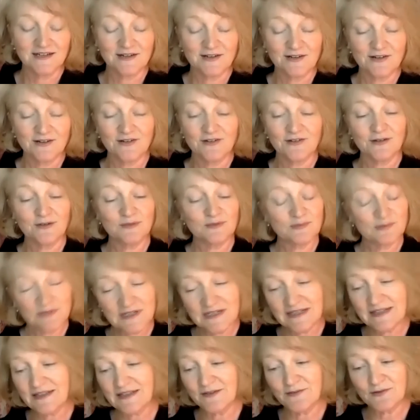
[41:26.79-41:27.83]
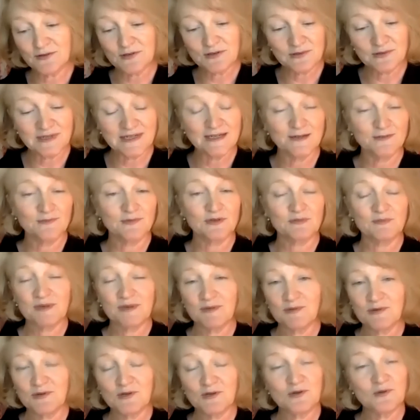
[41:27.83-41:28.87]
are on pretty level ground with
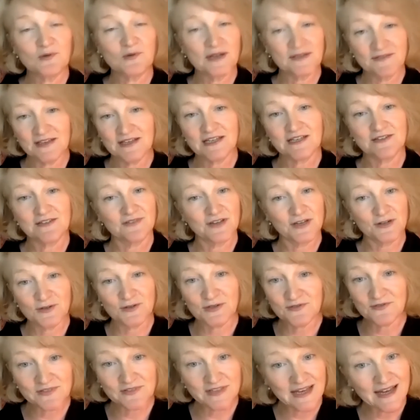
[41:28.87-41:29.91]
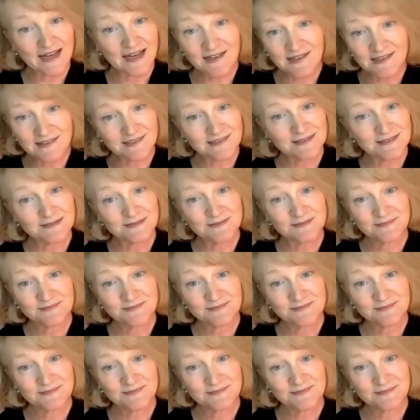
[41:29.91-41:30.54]
people who are waving Confederate flags